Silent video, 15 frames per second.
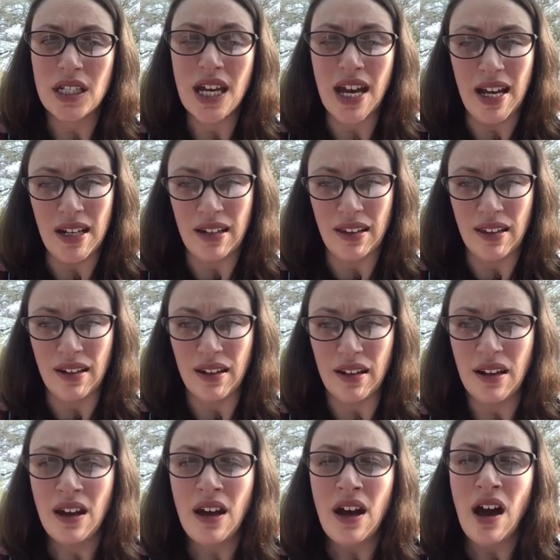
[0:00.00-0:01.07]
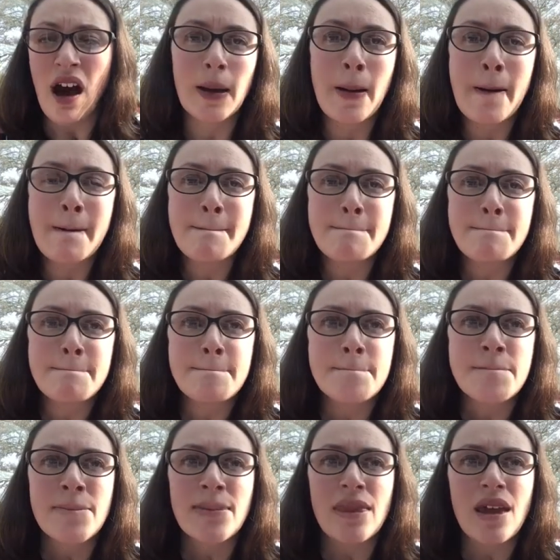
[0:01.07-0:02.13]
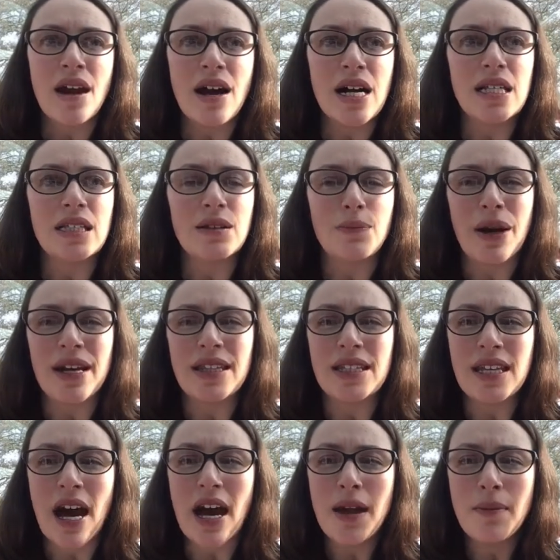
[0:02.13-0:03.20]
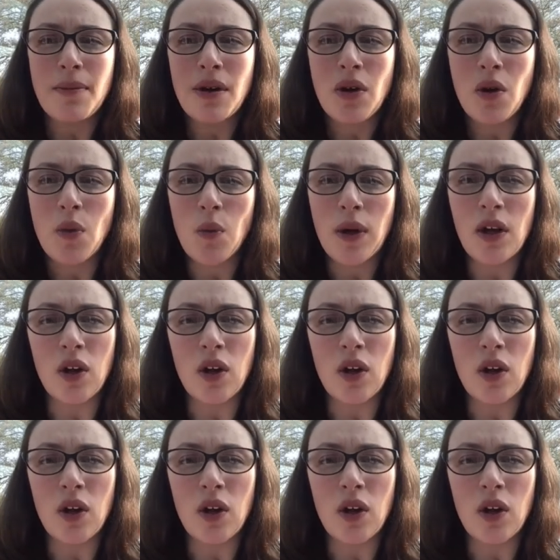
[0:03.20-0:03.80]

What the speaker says: to anything. And by the time we